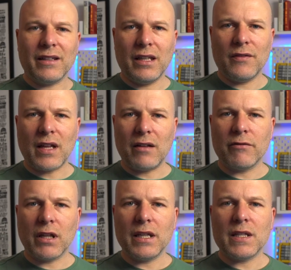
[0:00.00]
if that
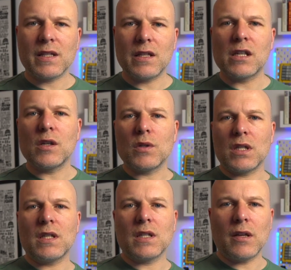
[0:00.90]
relates to the
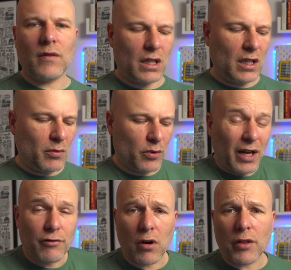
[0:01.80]
acoustics of the keyboard.
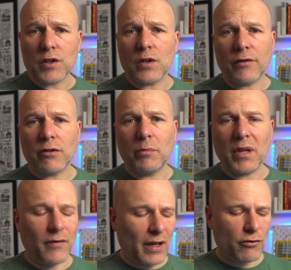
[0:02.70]
I'd rather suffer a bit
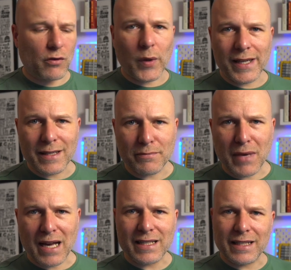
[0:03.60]
of extra weight and
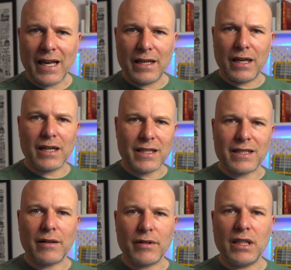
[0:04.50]
mass and get a nicer
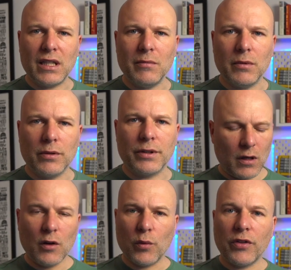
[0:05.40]
sounding keyboard.
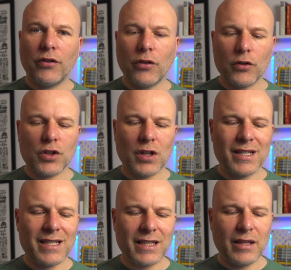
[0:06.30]
With such a
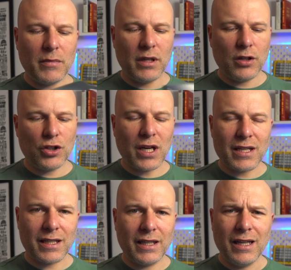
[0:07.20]
slim
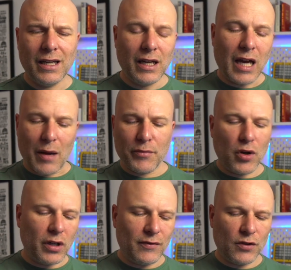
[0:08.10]
chassis, I'm
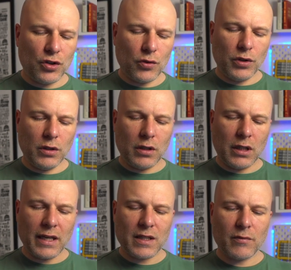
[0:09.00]
not even sure you could
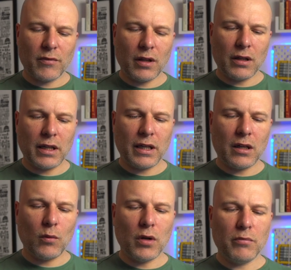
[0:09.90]
get something like a
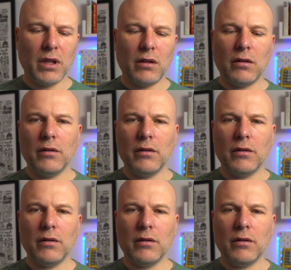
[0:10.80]
1mm